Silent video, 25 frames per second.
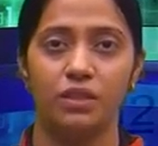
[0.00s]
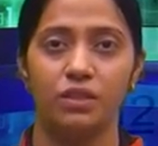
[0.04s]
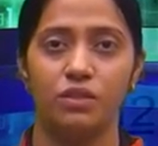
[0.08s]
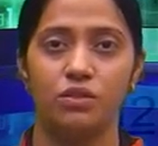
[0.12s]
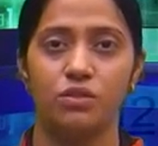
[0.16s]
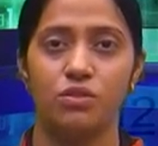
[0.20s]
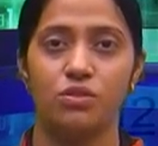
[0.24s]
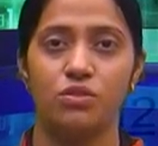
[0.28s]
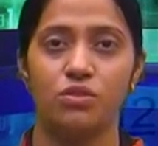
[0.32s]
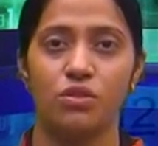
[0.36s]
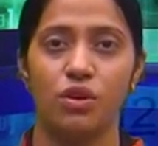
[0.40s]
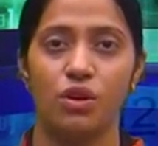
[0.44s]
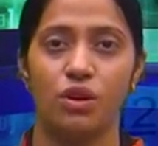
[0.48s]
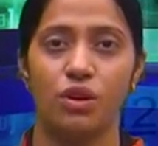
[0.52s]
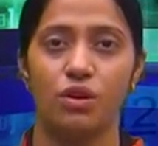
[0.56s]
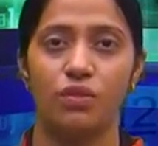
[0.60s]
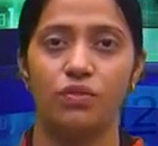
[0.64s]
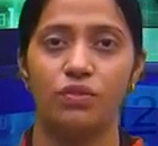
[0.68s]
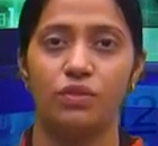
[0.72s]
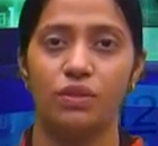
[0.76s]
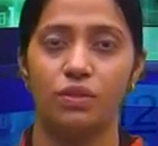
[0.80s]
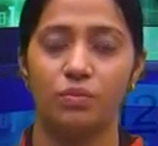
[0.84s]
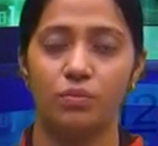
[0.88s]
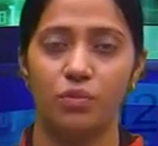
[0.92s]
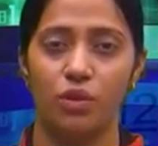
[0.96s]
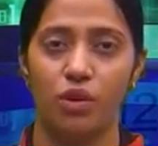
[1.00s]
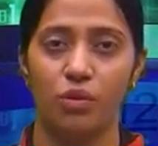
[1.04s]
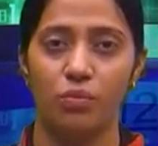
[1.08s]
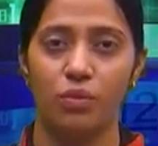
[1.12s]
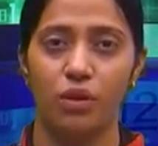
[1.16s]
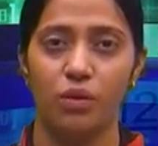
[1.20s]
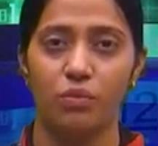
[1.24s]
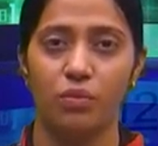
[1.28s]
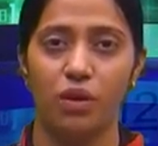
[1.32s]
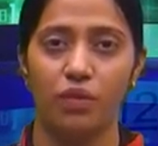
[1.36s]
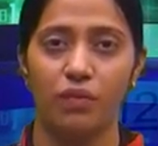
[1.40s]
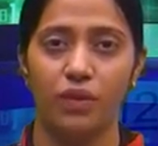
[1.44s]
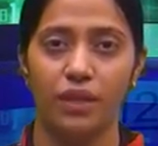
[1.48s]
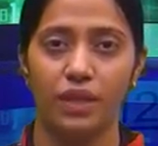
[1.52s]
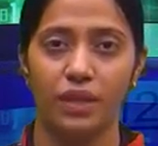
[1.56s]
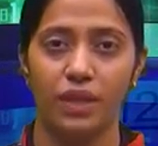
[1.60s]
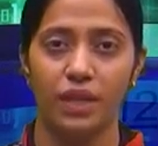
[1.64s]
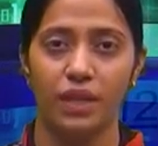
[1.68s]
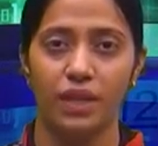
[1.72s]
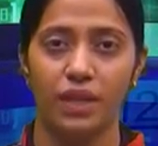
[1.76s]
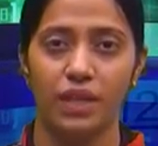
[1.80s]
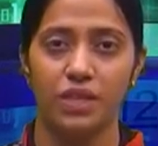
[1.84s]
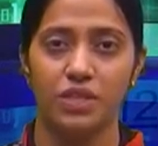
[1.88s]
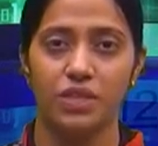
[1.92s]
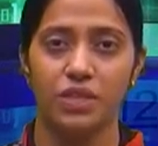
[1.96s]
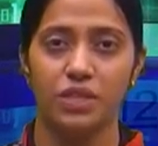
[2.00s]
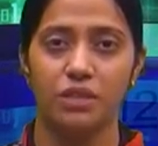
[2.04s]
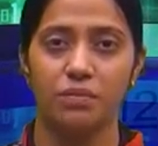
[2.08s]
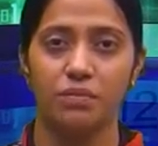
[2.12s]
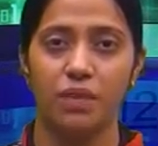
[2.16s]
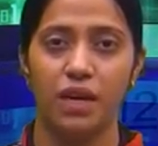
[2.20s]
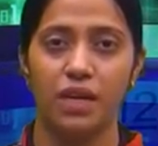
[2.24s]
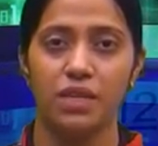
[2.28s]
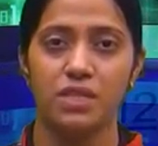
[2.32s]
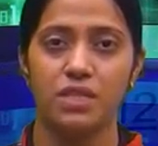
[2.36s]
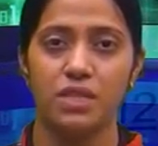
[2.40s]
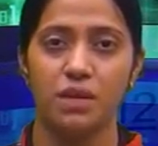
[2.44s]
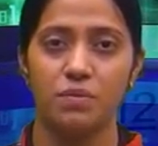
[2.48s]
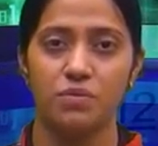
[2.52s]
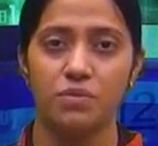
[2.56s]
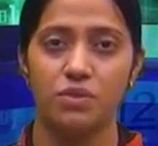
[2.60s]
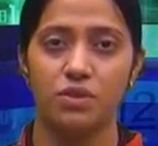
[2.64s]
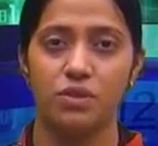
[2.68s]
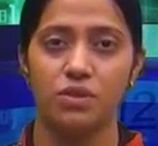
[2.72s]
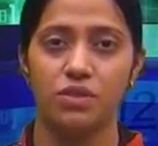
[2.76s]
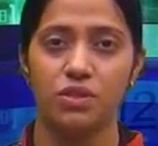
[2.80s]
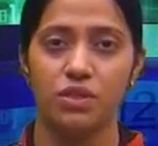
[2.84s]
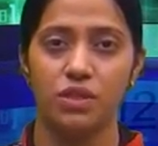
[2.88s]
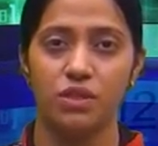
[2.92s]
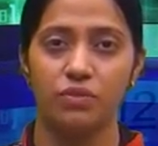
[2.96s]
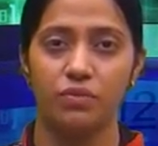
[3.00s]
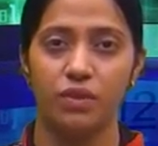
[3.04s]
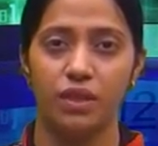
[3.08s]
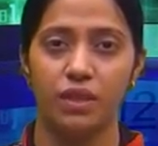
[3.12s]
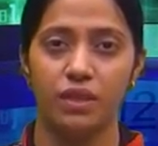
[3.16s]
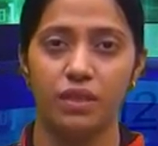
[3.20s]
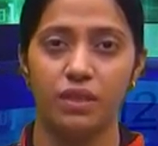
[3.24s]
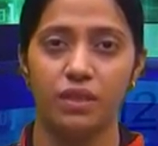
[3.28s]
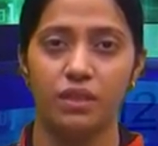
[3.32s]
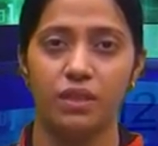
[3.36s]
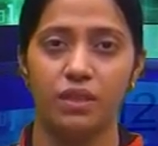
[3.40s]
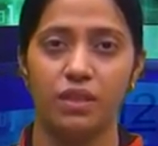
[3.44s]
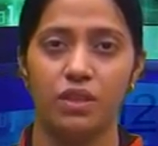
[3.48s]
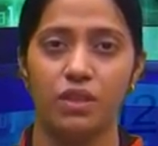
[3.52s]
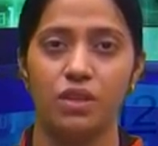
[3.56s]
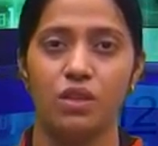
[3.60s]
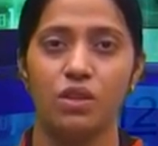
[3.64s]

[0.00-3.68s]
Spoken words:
to solve the problem of integration by substitution method.